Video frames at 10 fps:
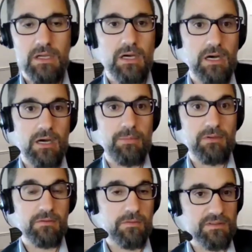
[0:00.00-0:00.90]

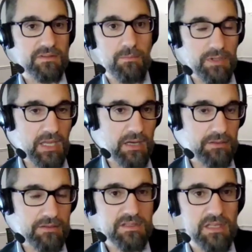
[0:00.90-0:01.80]
because, for example,
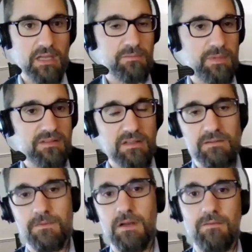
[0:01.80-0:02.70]
inheritance tax basically
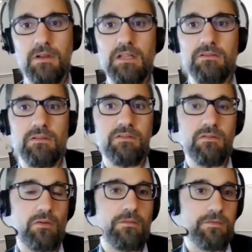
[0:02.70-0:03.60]
is very, very little,
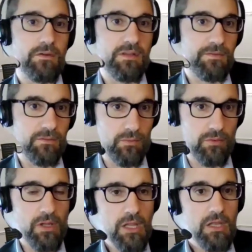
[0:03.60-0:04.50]
if not even
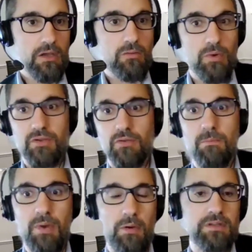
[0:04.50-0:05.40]
null, when you
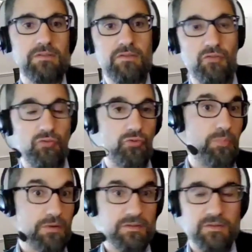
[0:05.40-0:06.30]
compare it to
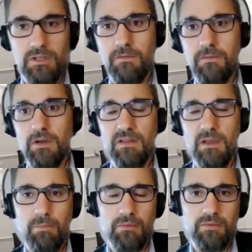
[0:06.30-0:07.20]
Barcelona, for
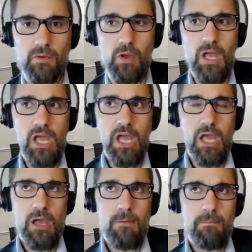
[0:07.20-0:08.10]
example. So
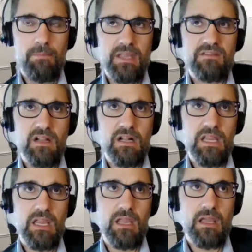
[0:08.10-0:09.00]

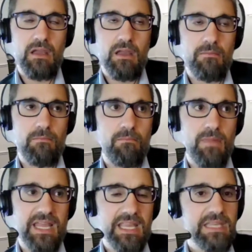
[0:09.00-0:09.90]
basically,
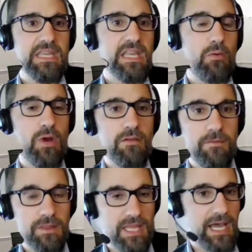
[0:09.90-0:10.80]
my key takeaway
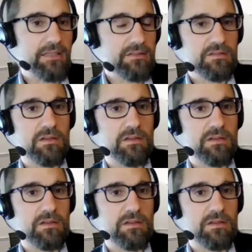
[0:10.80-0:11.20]
for that,